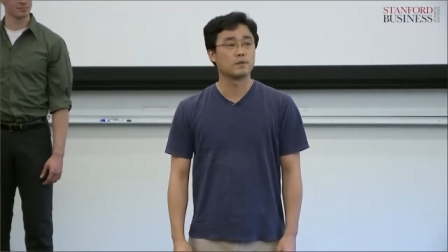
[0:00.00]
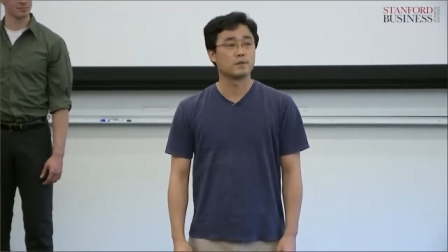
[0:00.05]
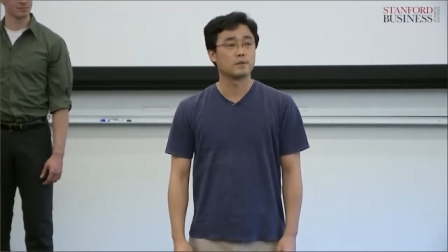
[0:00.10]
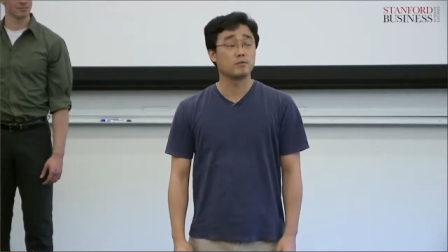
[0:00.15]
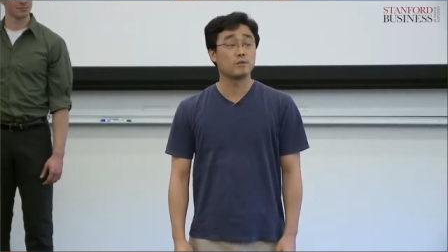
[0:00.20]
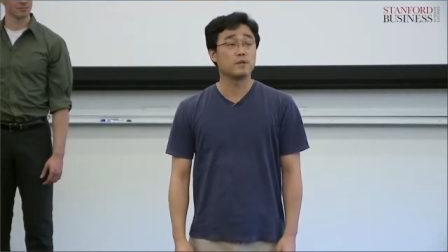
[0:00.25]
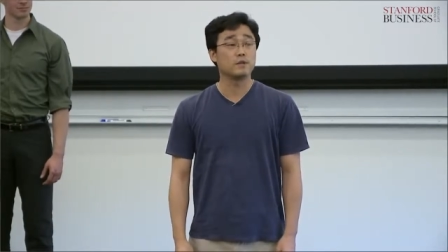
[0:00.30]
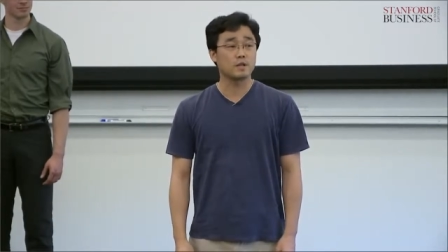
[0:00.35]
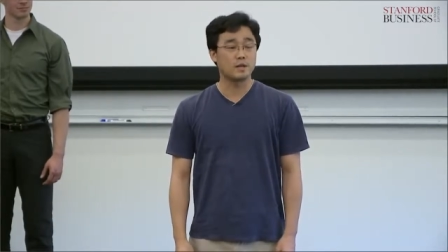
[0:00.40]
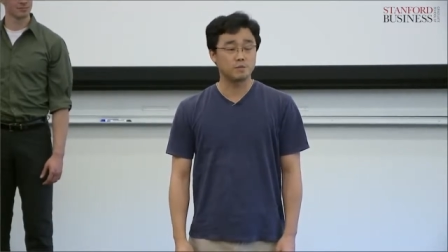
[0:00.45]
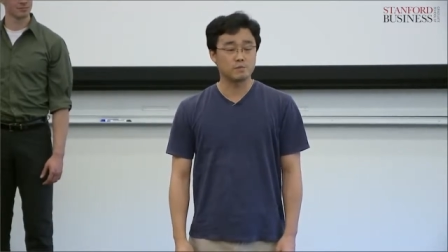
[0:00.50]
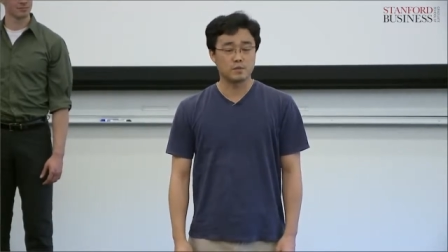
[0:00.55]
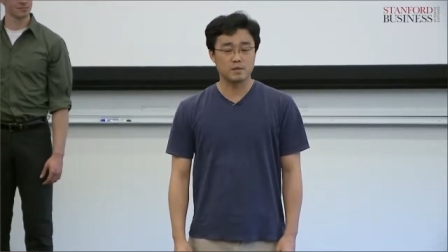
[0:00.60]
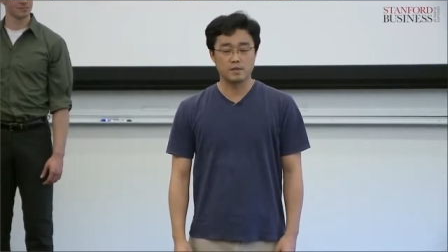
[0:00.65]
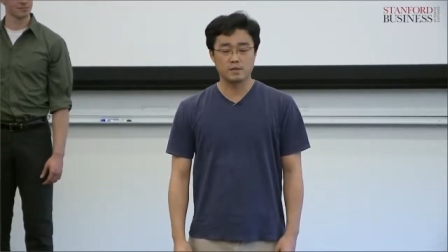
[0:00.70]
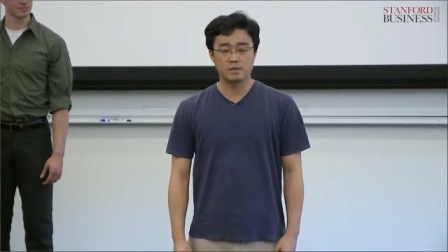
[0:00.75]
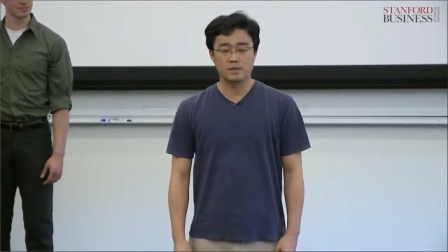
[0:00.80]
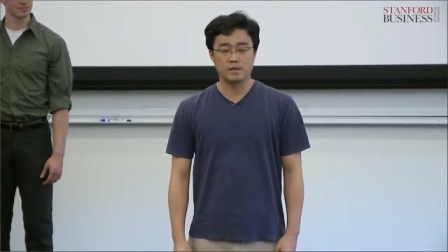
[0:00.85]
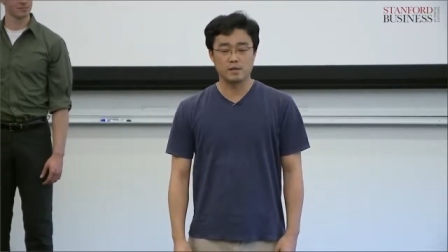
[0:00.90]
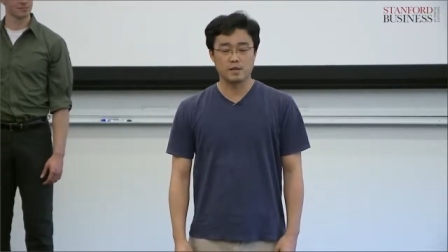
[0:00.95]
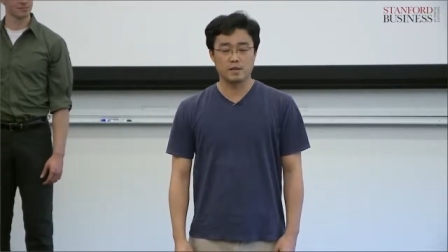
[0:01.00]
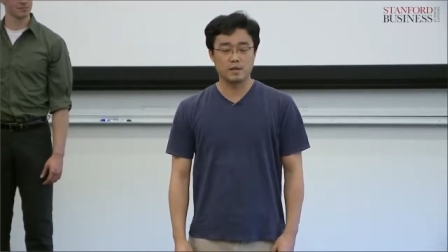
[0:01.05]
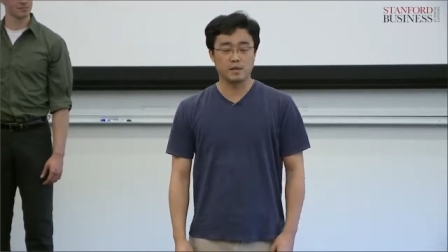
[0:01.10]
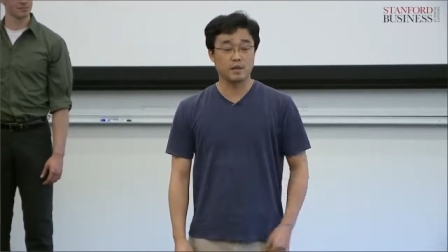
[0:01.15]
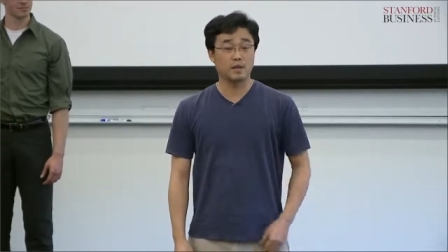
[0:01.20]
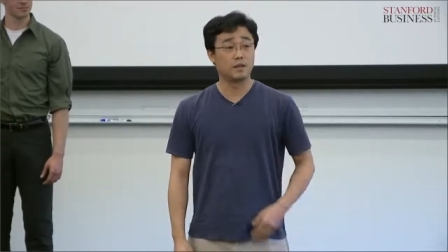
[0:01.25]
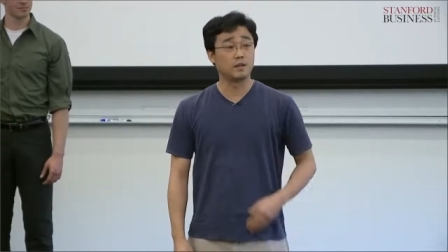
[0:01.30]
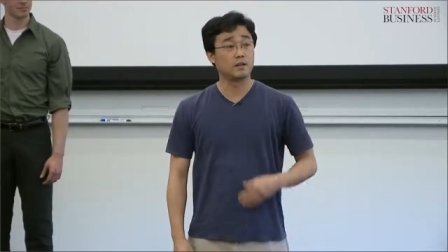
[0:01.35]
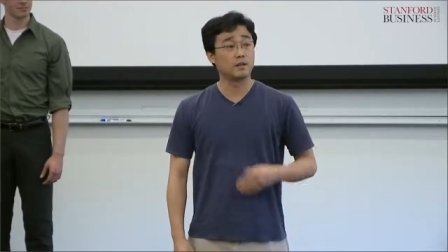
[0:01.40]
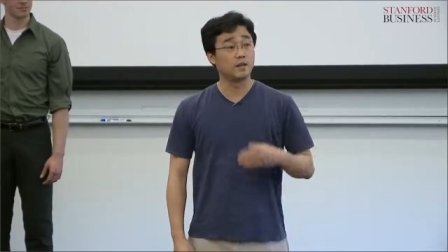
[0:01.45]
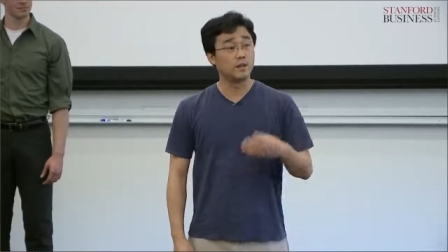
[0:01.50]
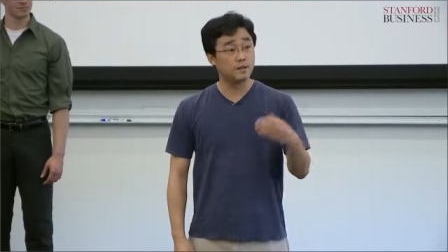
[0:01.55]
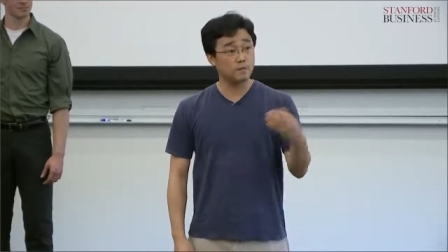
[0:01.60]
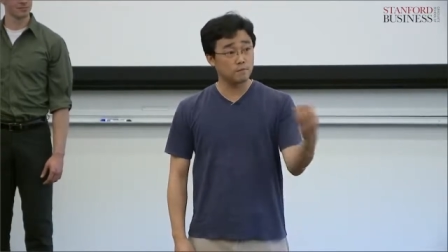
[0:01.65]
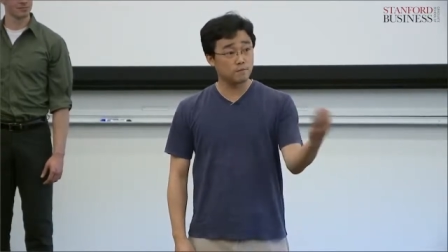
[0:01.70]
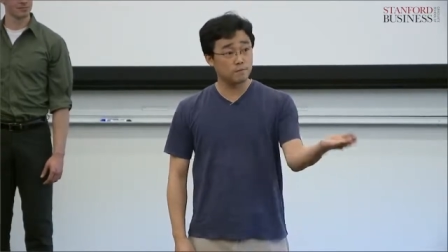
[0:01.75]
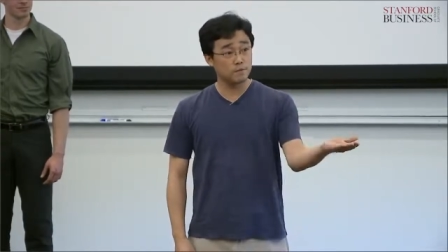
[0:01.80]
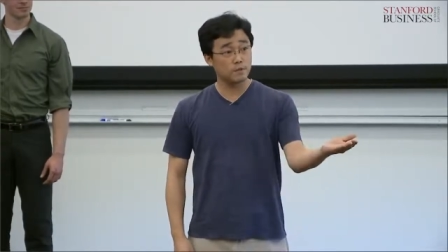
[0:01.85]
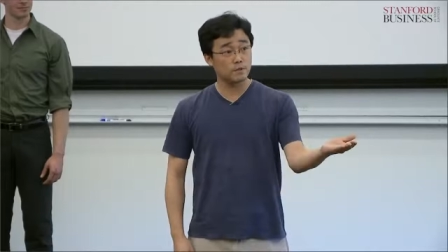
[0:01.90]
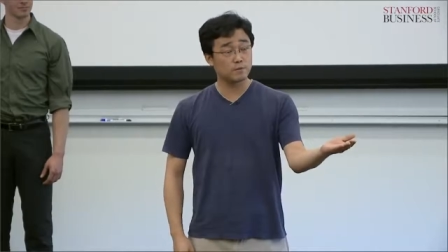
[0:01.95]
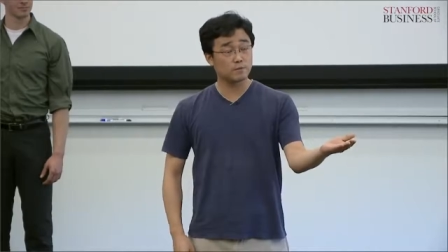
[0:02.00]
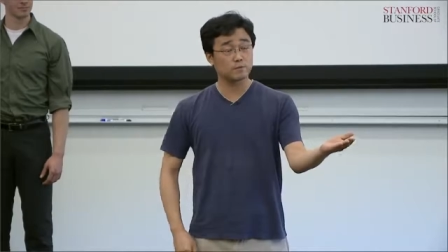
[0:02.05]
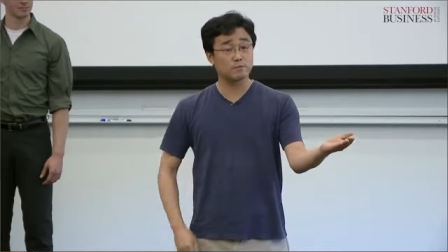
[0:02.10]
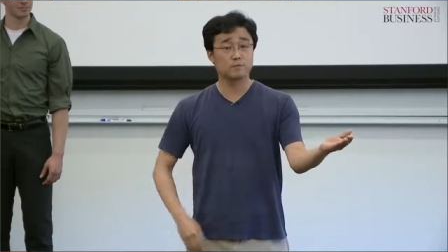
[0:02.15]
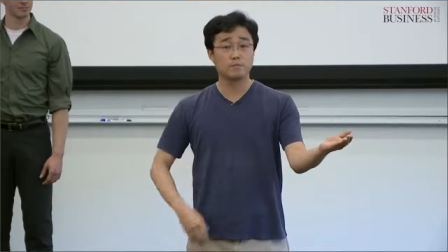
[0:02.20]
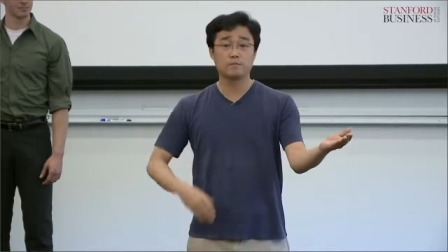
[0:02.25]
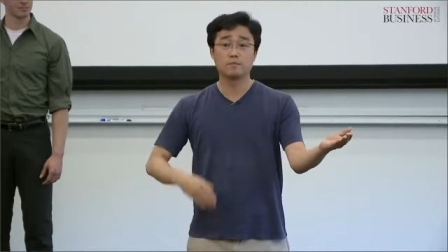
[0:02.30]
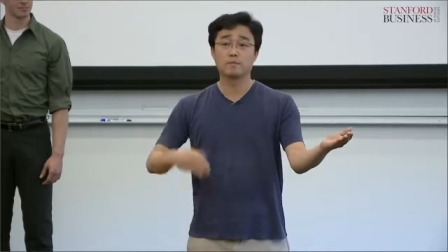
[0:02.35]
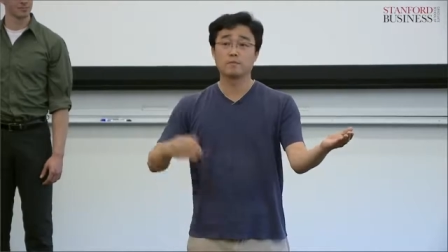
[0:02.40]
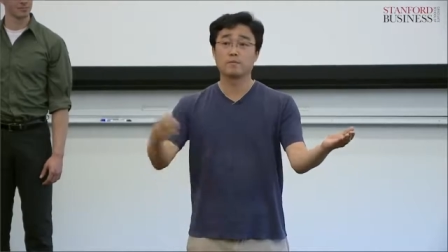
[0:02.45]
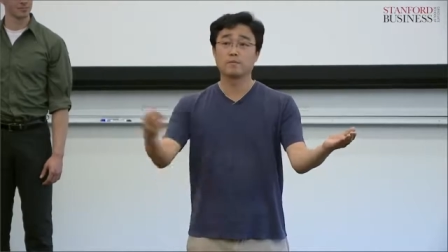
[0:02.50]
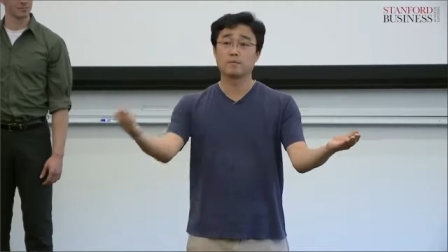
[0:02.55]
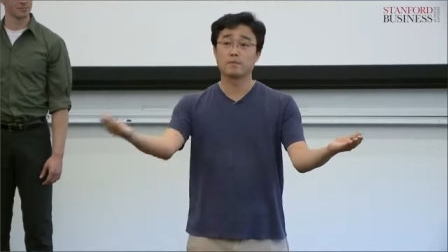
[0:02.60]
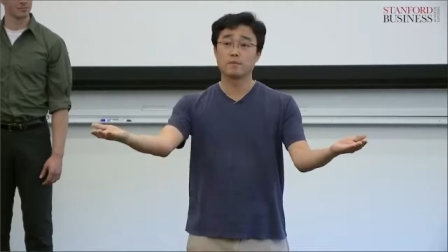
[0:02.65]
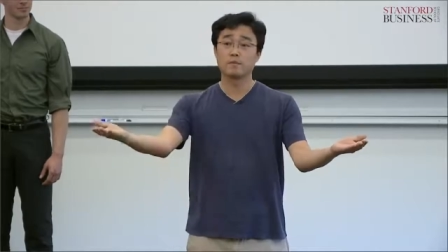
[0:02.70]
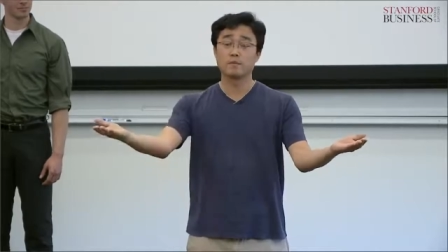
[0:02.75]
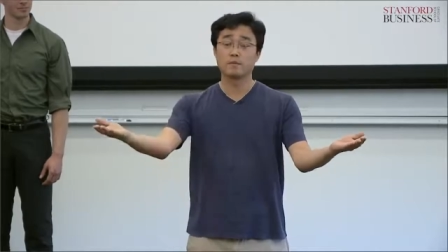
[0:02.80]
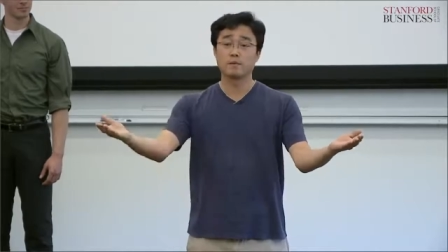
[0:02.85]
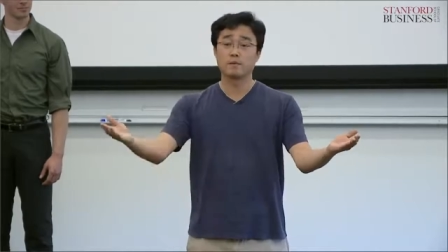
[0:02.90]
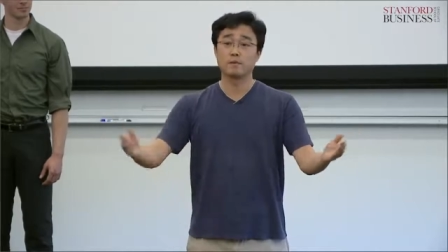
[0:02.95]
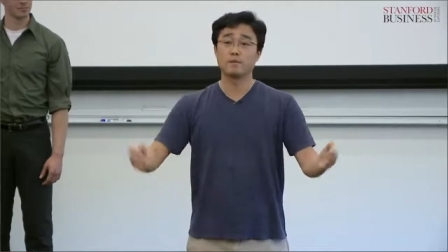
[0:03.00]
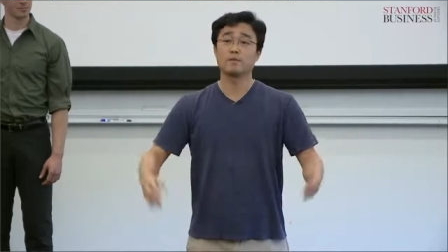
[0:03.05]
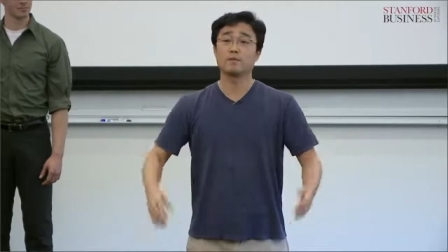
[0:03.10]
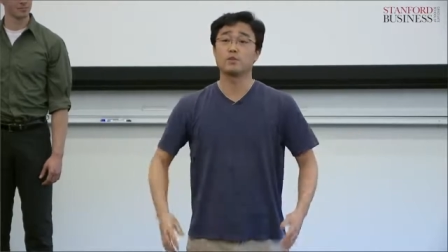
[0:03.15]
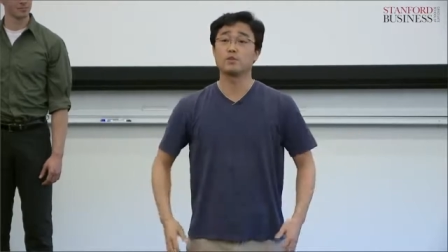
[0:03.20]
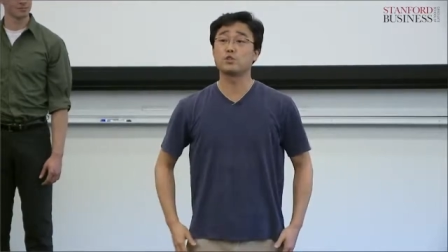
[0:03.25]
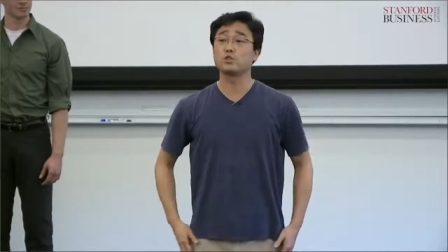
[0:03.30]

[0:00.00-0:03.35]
3 types is the give, the